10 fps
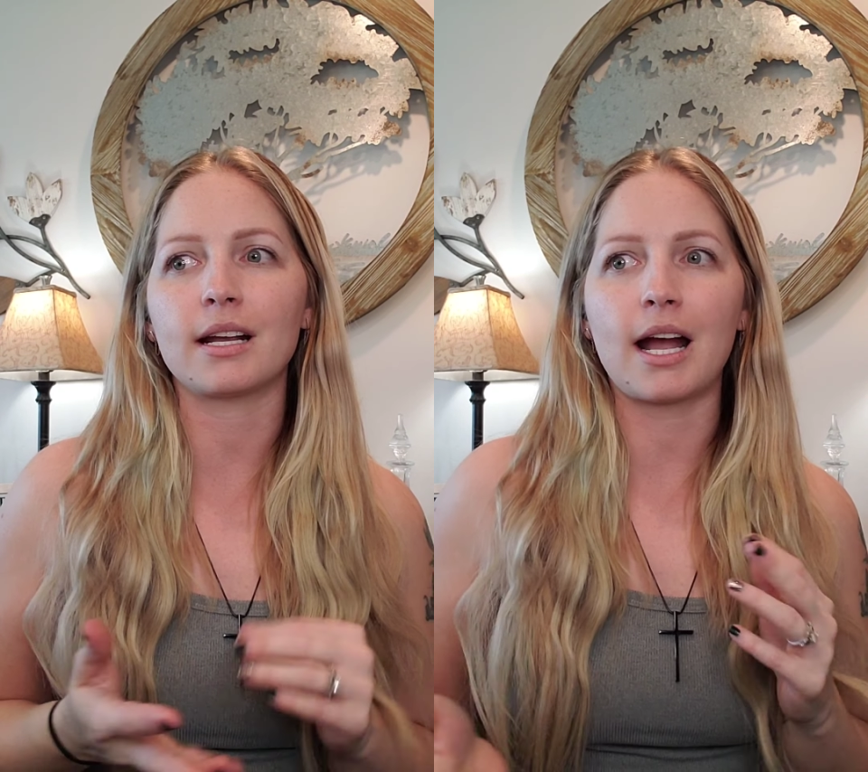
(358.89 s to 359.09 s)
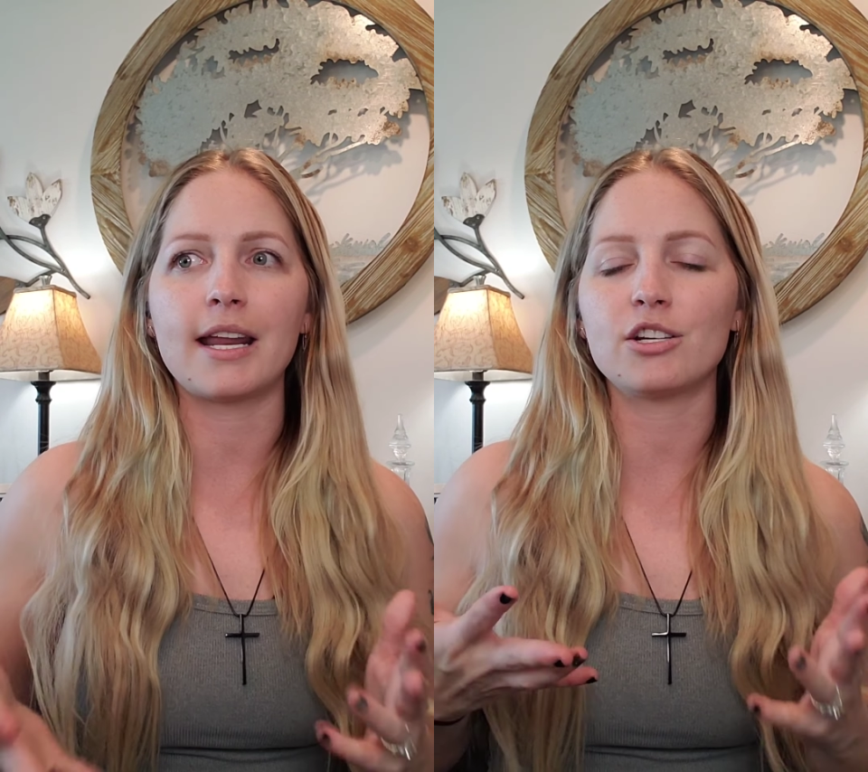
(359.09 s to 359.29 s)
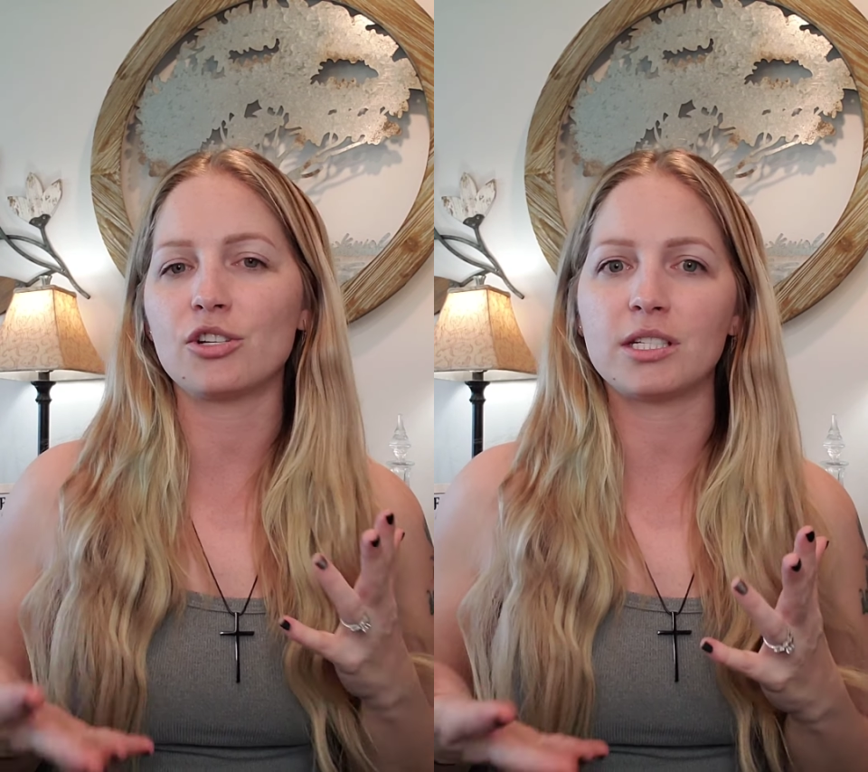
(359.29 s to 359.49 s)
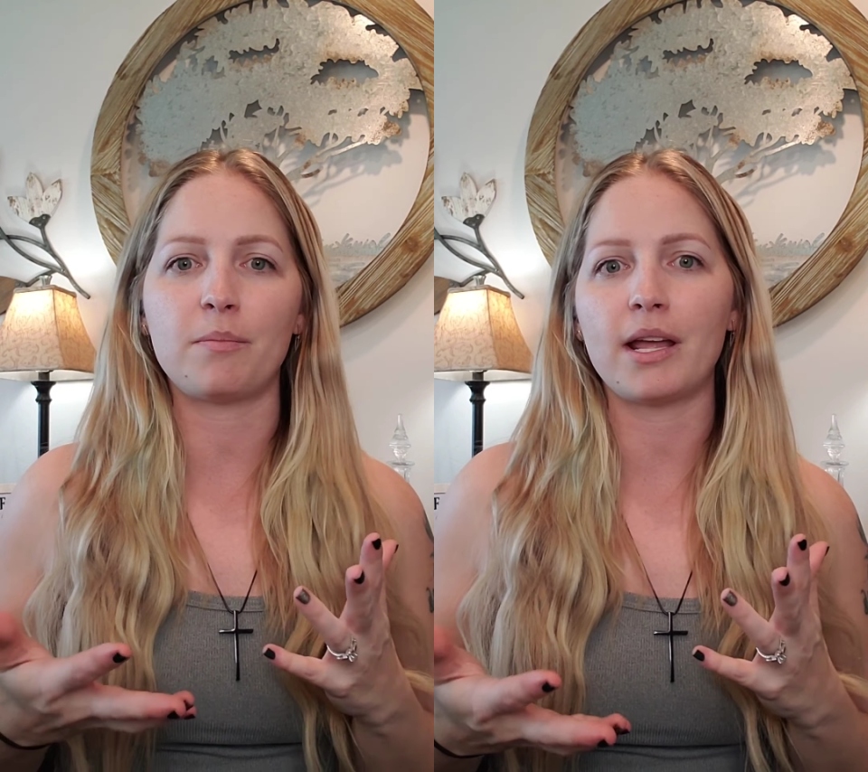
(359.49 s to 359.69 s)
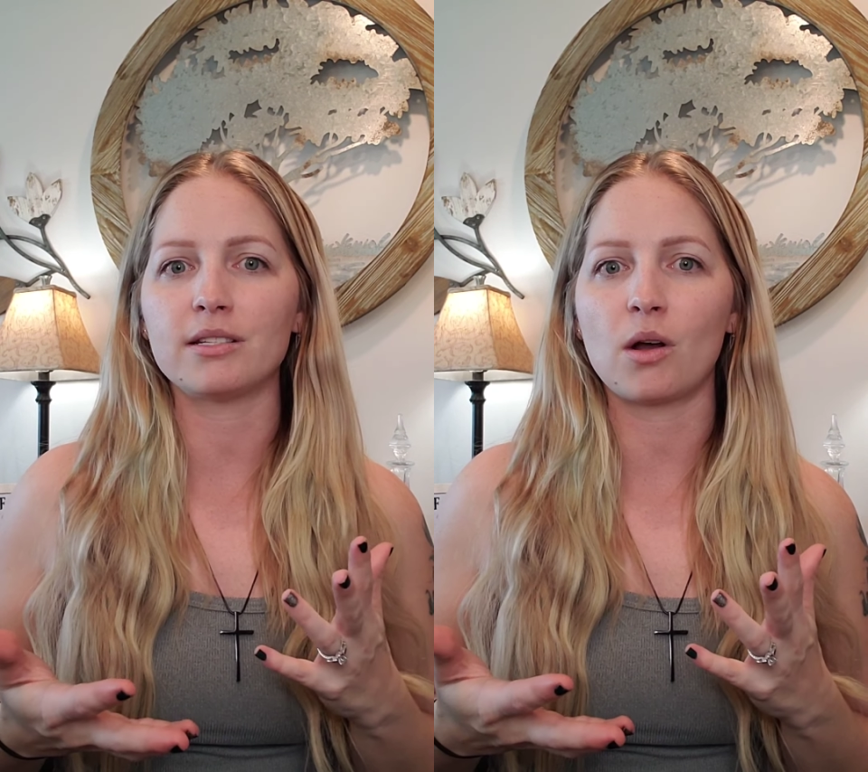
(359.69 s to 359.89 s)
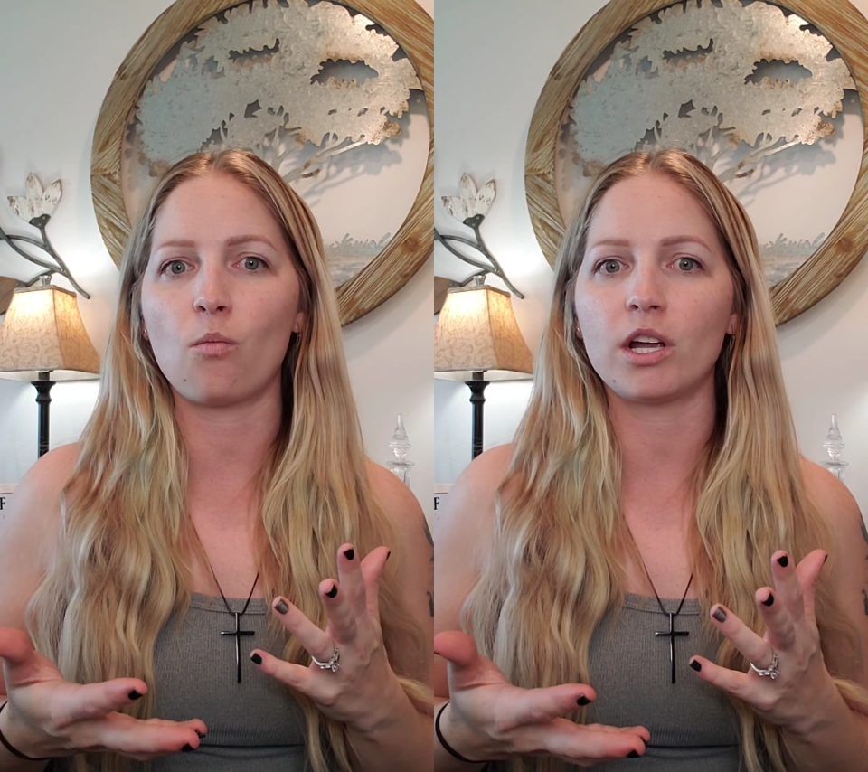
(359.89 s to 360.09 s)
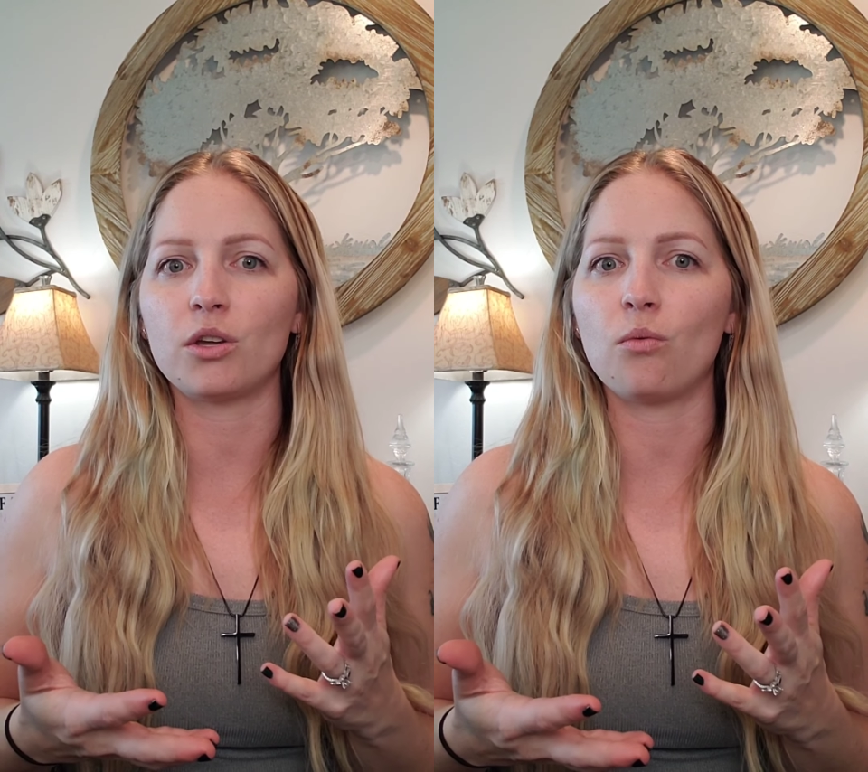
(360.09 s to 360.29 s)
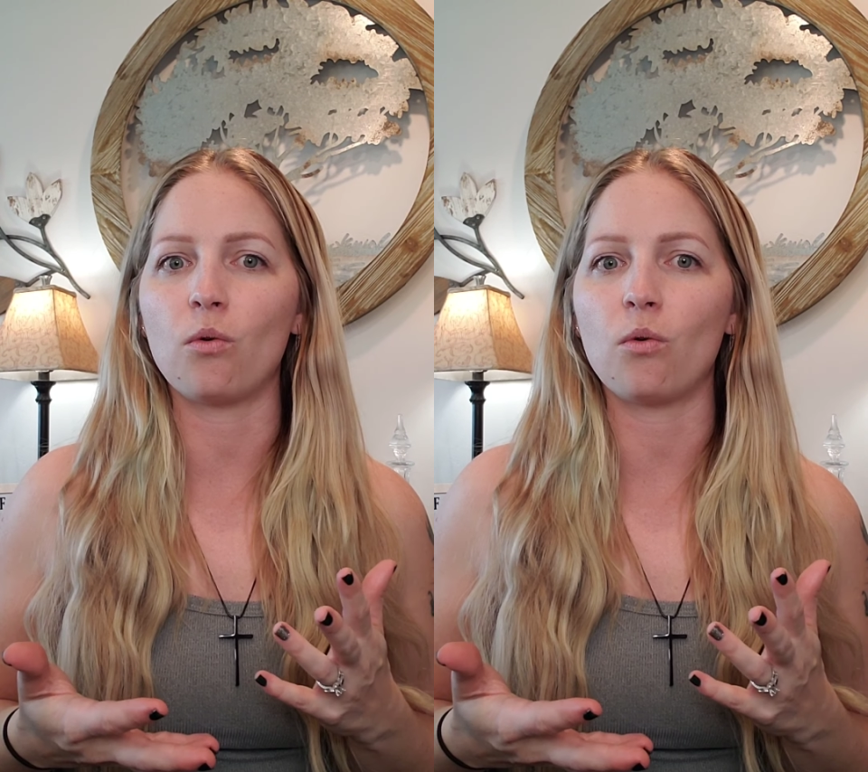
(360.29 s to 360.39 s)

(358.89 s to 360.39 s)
It kind of just depends on what you